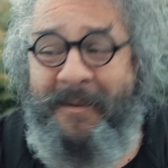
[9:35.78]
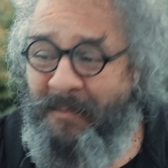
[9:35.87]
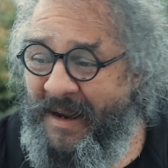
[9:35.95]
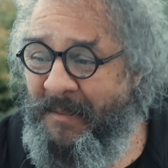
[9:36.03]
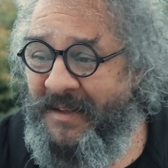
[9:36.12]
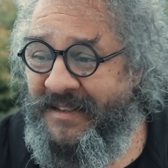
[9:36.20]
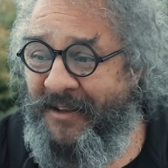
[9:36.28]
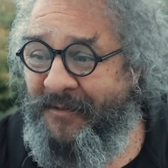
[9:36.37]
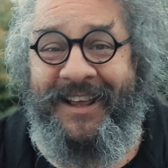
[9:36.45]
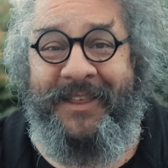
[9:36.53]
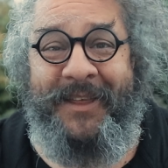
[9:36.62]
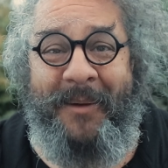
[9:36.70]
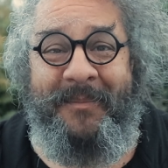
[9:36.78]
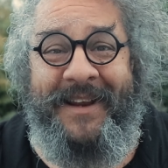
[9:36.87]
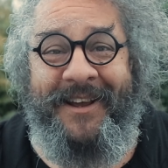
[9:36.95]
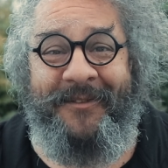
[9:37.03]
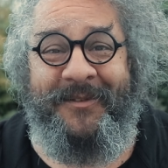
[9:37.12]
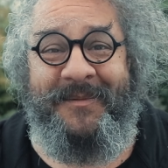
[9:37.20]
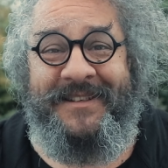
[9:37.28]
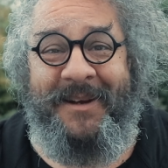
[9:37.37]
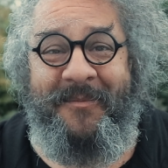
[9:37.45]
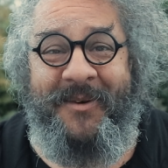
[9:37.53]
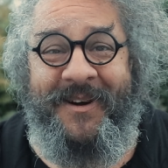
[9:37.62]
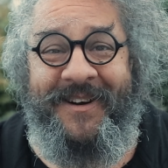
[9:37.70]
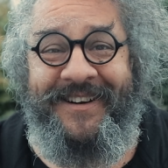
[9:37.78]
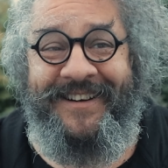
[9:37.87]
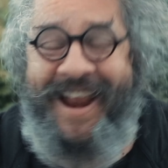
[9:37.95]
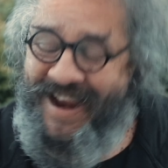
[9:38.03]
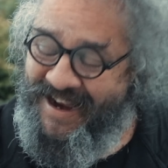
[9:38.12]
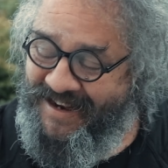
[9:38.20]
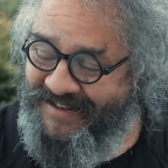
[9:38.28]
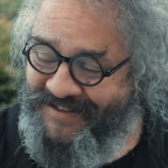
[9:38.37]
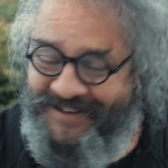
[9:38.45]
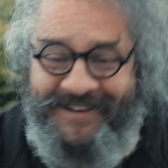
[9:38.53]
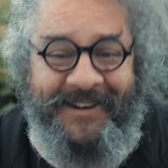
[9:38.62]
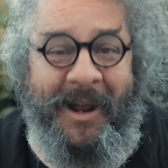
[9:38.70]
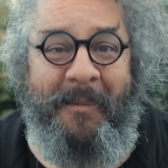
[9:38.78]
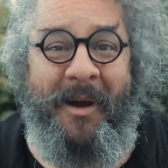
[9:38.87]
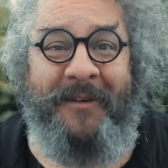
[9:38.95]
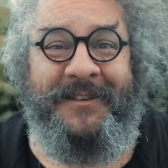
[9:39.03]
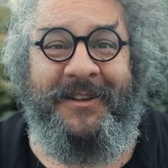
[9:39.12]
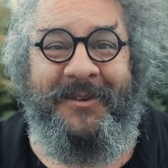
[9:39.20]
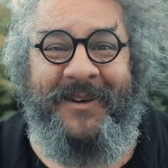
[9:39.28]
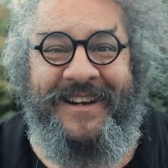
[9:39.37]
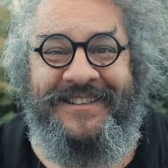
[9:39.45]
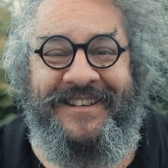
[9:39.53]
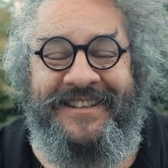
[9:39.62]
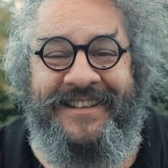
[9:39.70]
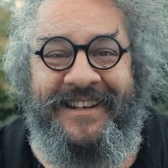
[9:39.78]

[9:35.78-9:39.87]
make myself a thumbnail from somewhere, and I'm off to the races.